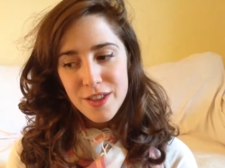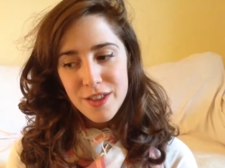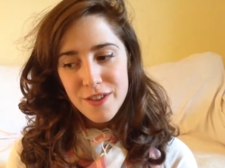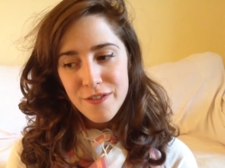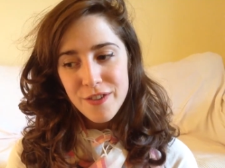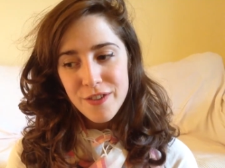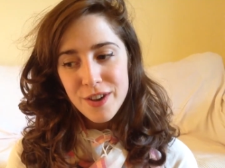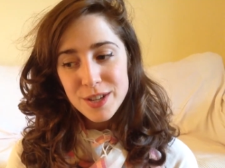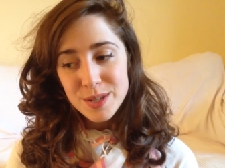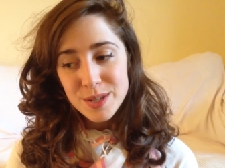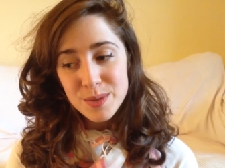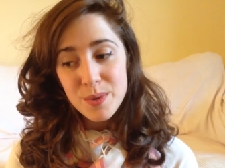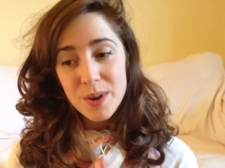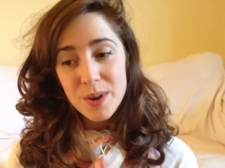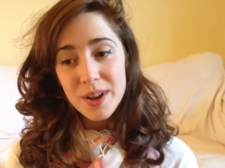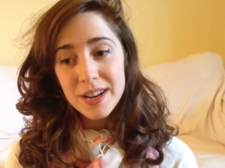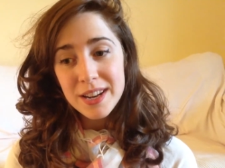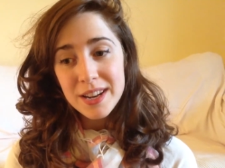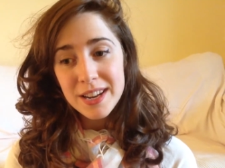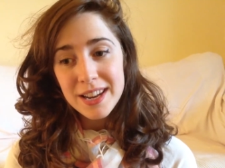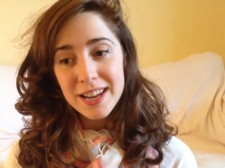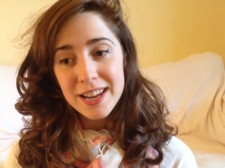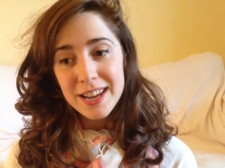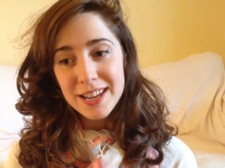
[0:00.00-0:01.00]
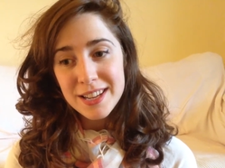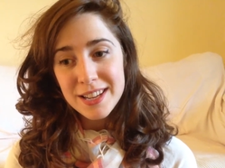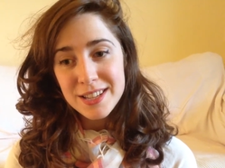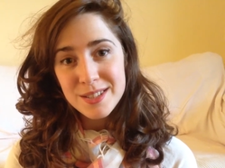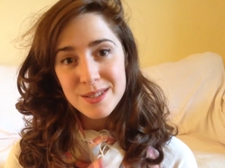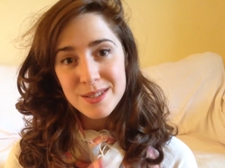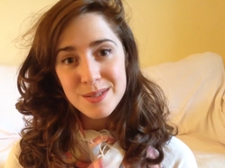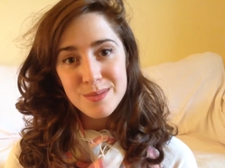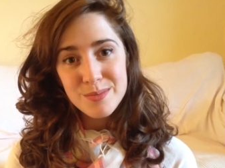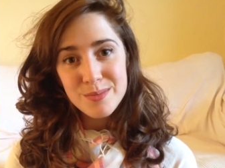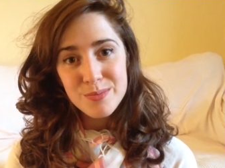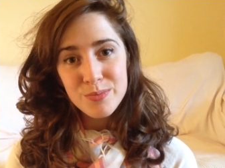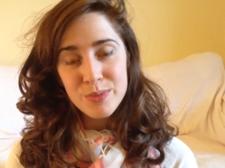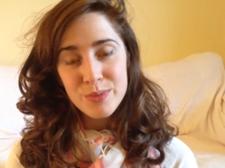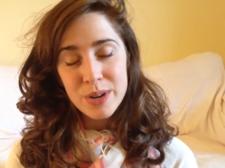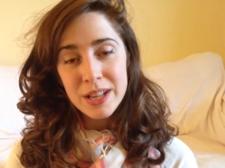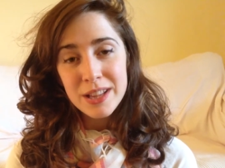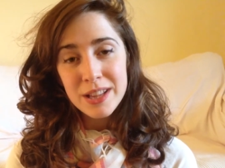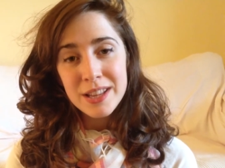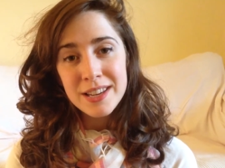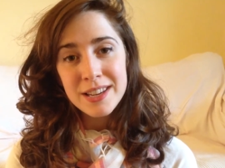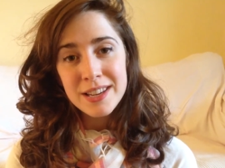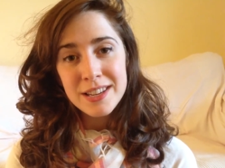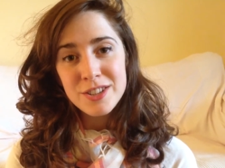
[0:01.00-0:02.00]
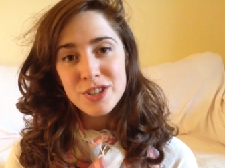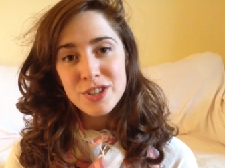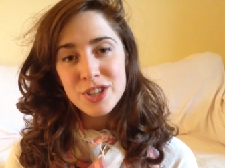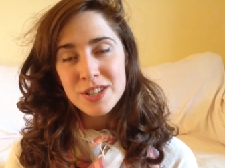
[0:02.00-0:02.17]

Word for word: The first one is really